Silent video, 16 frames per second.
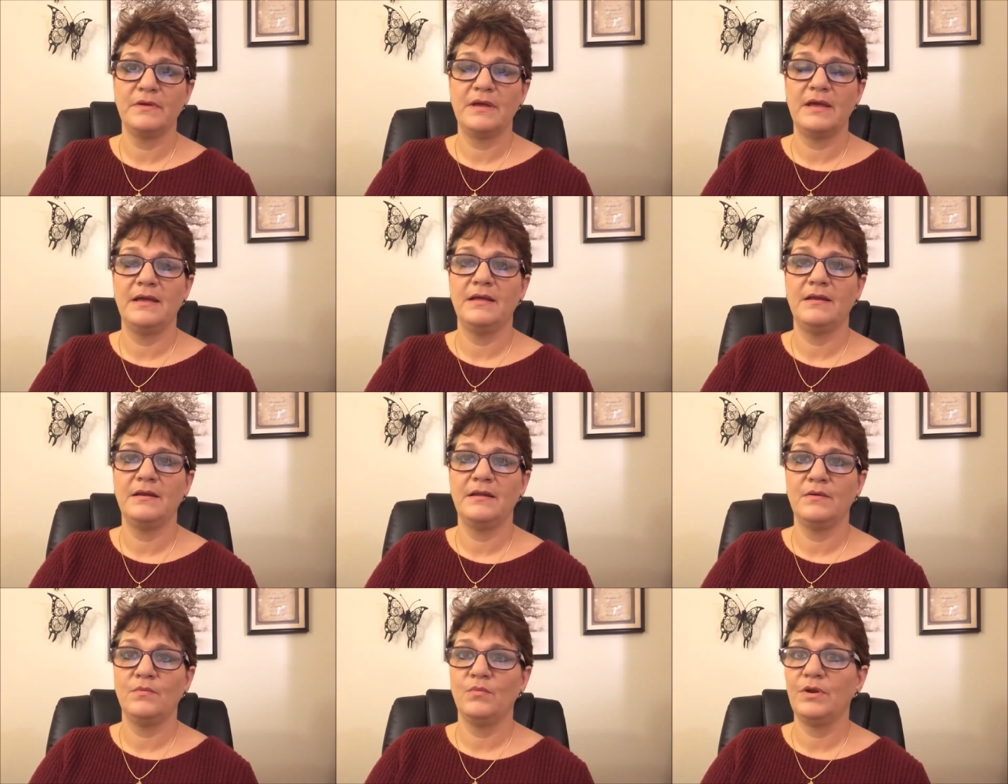
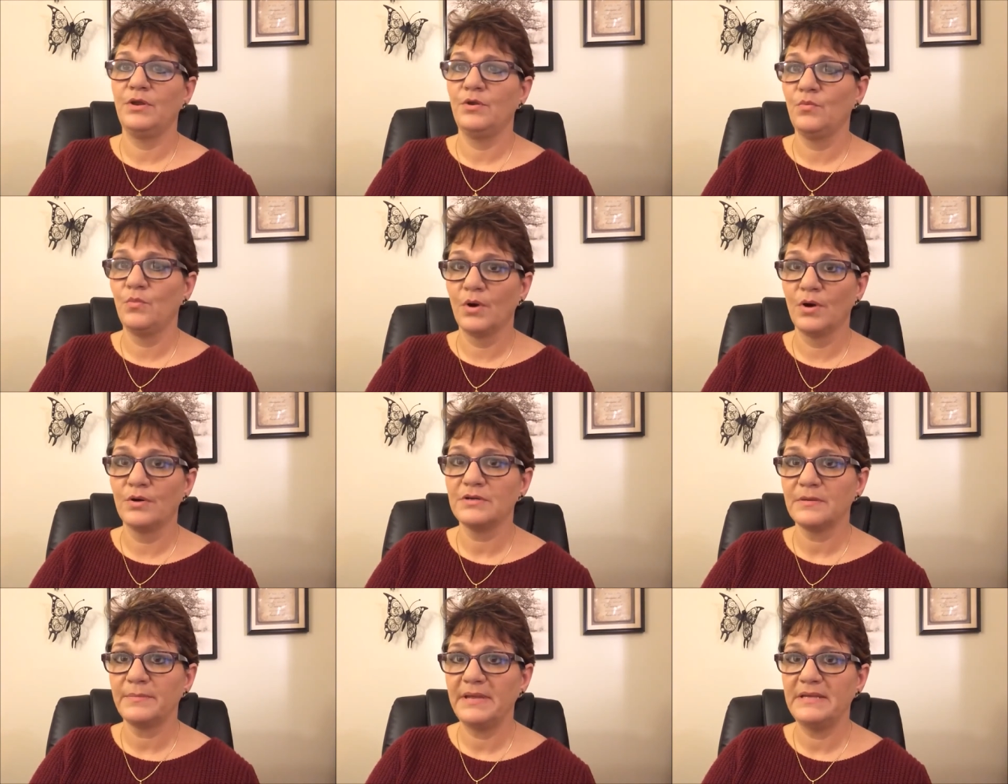And when you
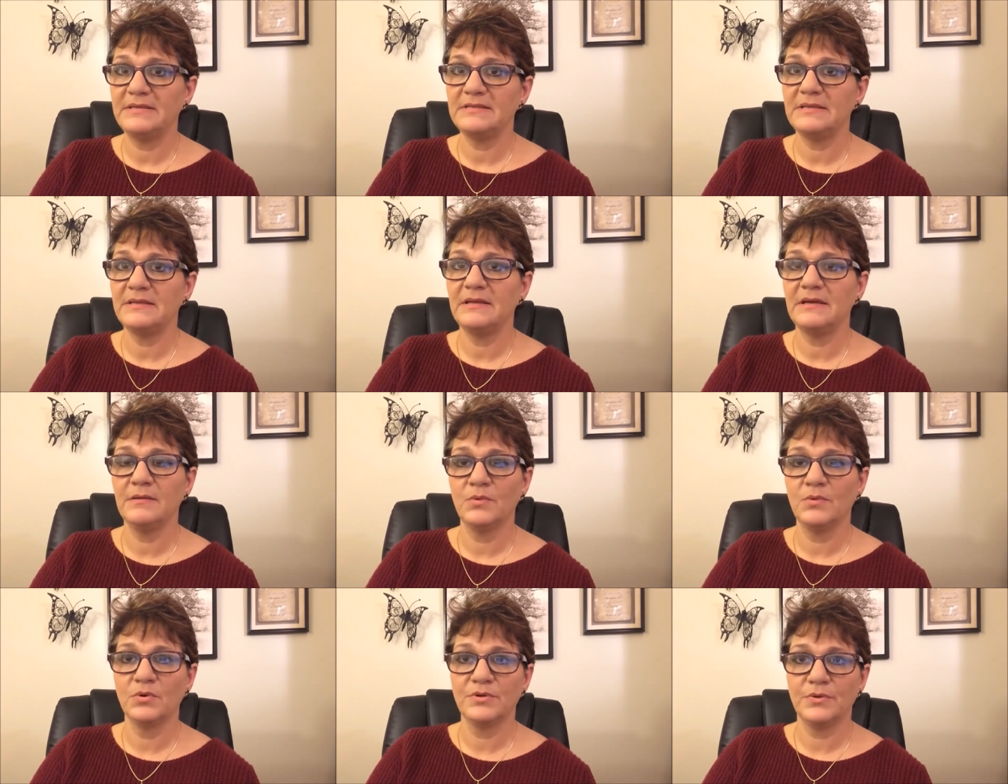weren't appeasing
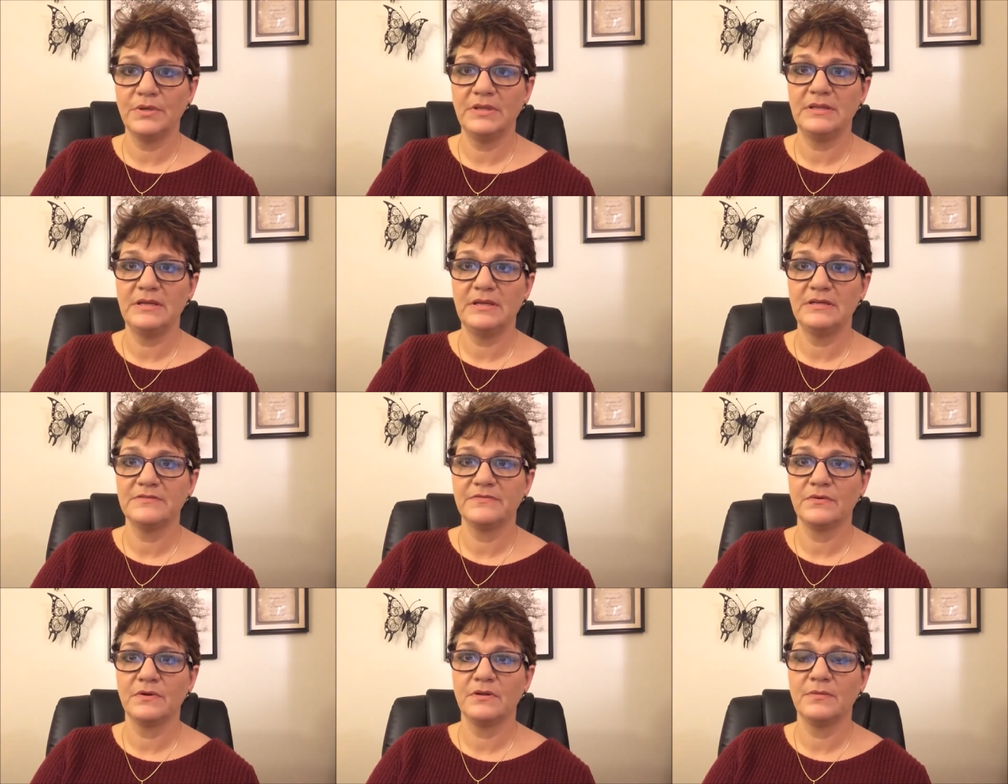them or doing
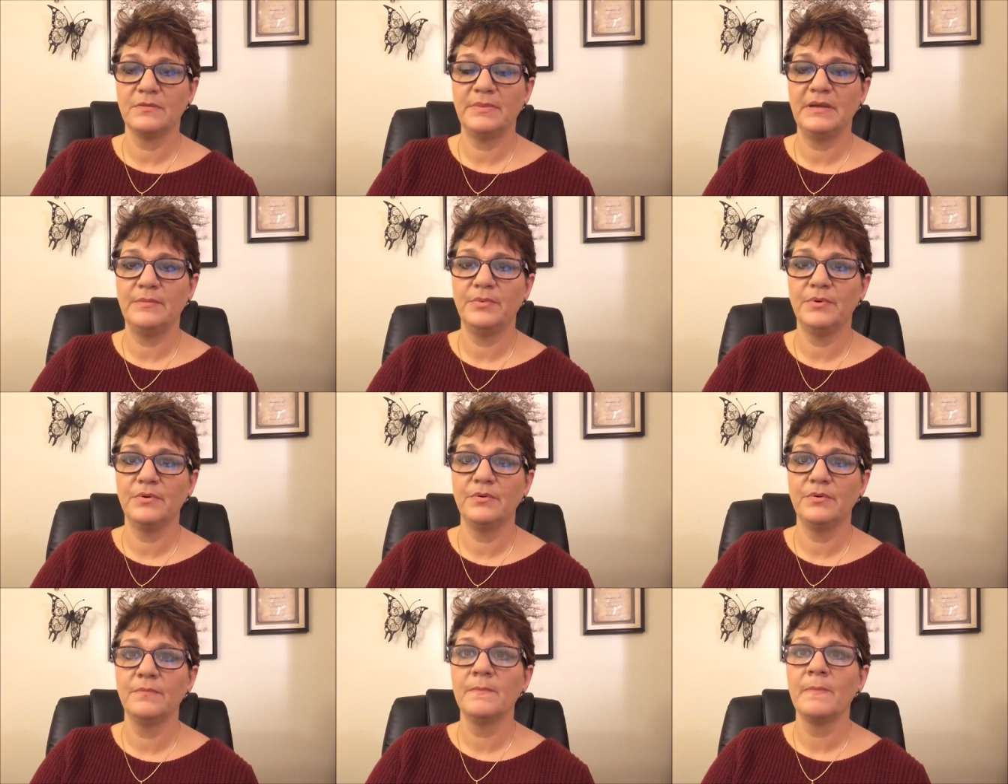things for other
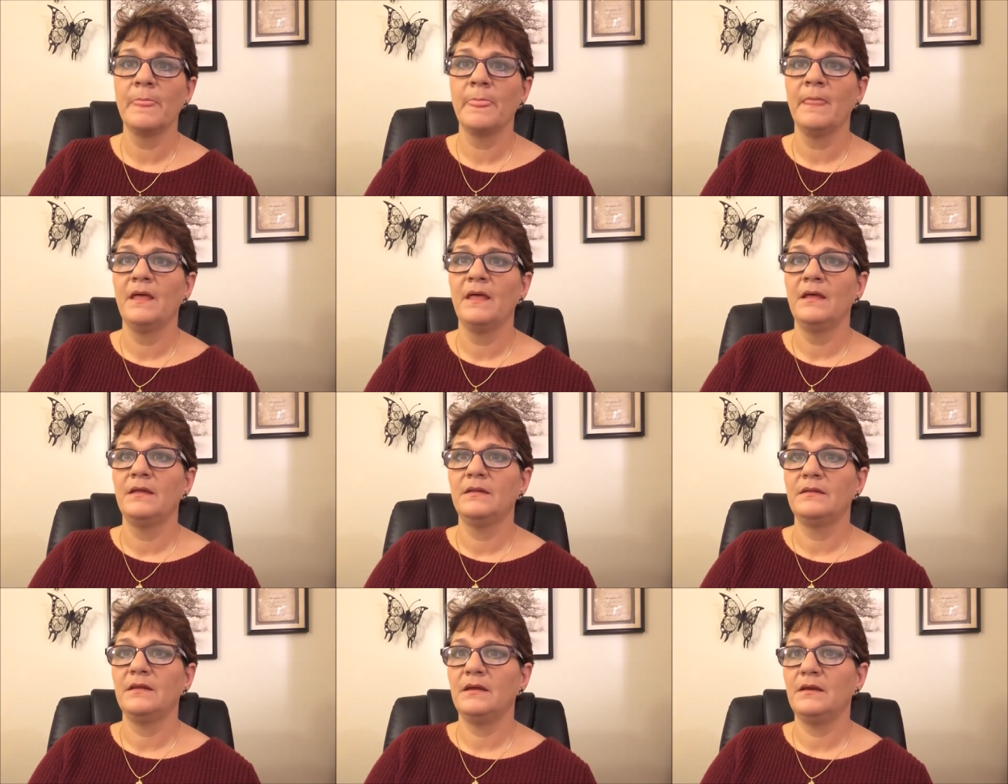people,
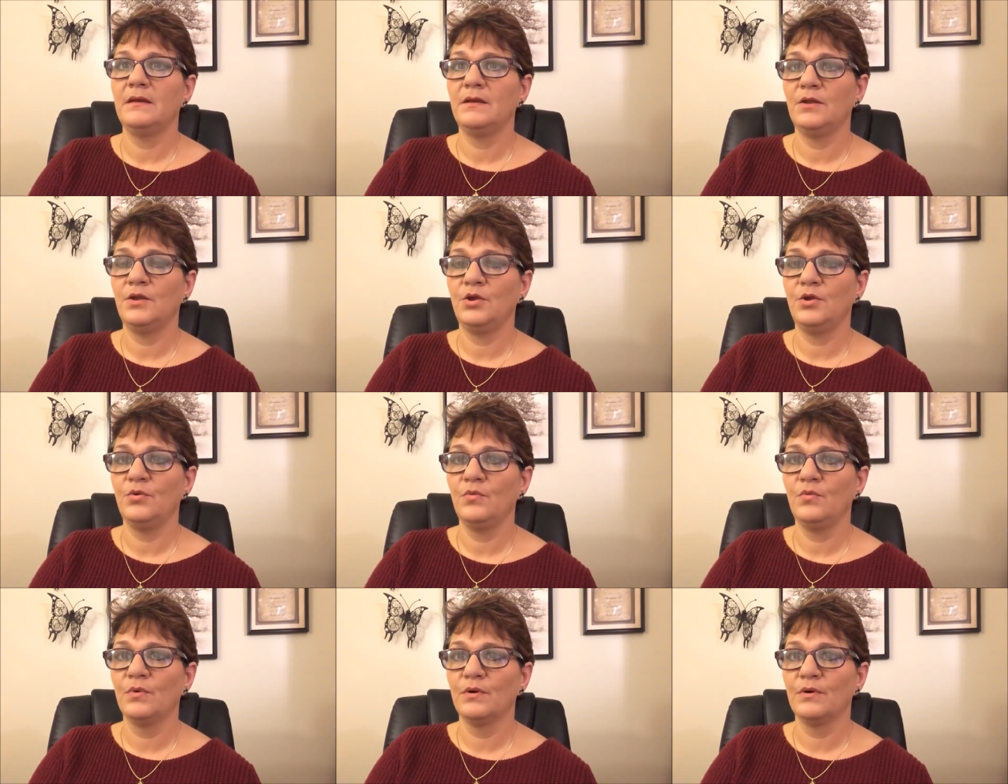then
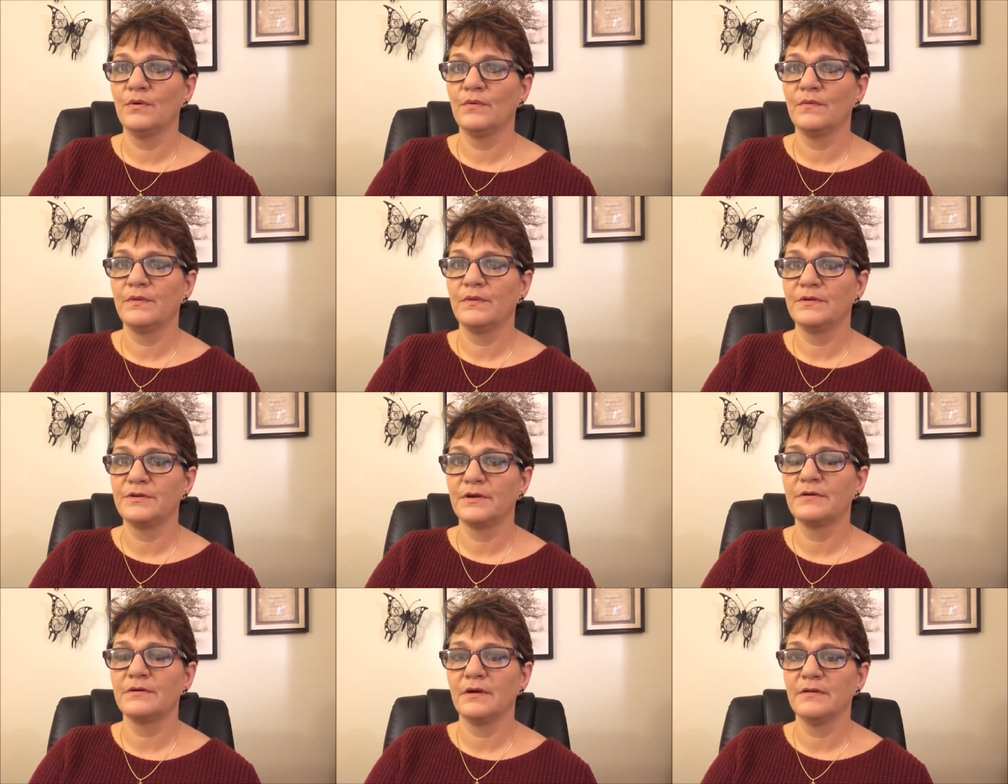you were the
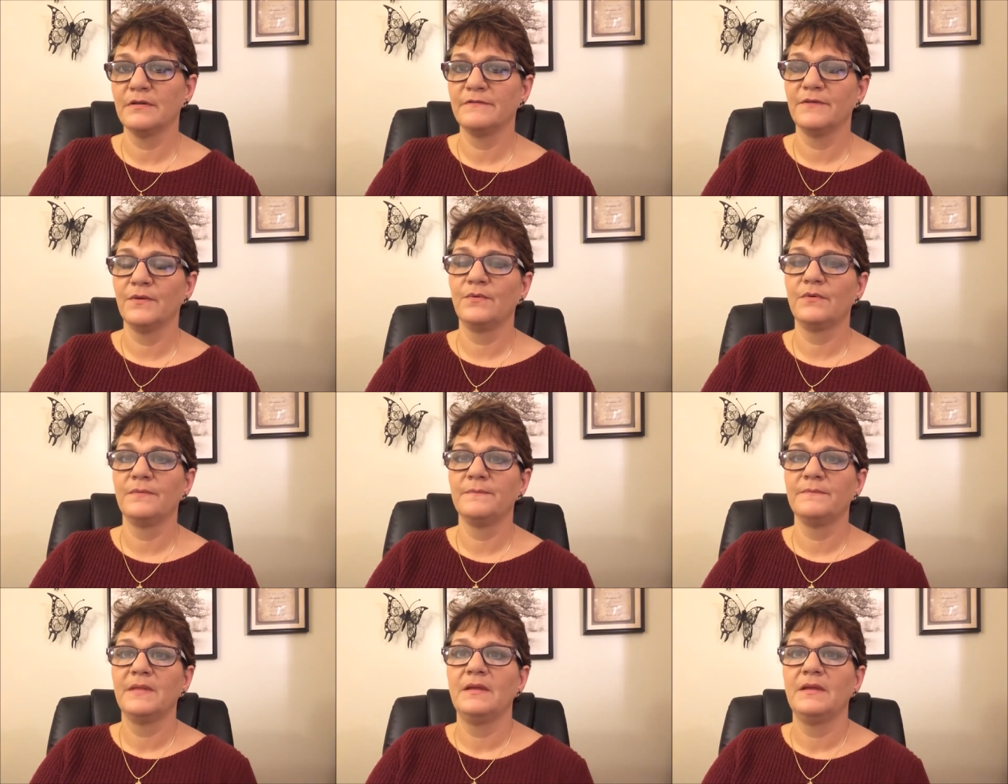dirt on the floor.